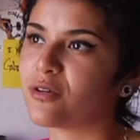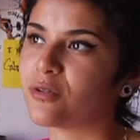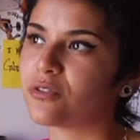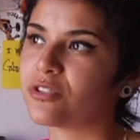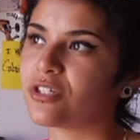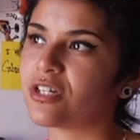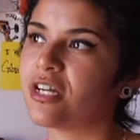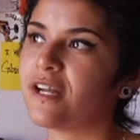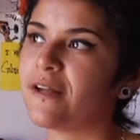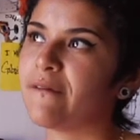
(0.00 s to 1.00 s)
the culture
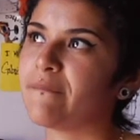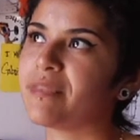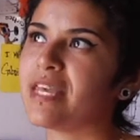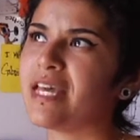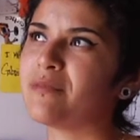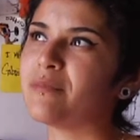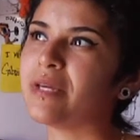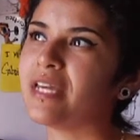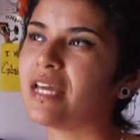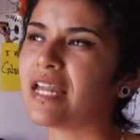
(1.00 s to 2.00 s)
and
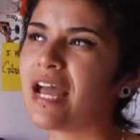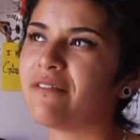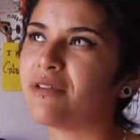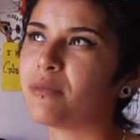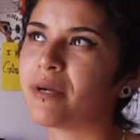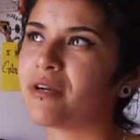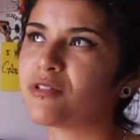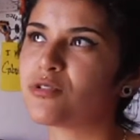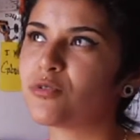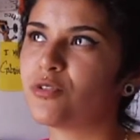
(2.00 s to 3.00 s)
being and having
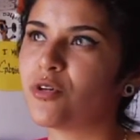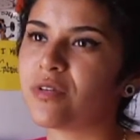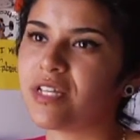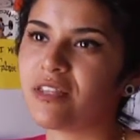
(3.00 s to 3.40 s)
parents who don't